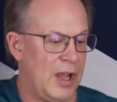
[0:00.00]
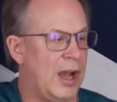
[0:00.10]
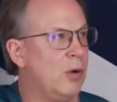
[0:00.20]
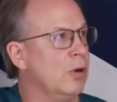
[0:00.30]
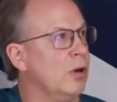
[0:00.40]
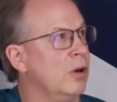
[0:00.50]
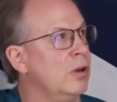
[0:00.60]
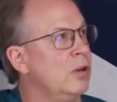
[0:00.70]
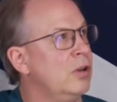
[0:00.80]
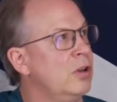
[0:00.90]
our
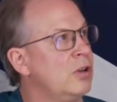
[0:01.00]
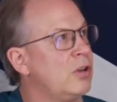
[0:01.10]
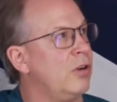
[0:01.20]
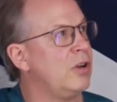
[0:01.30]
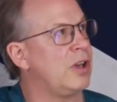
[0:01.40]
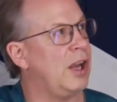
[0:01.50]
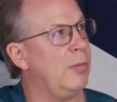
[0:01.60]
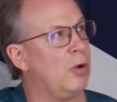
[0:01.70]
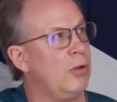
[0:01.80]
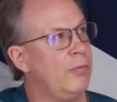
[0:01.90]

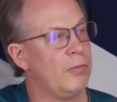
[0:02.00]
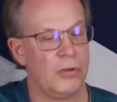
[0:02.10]
turntable.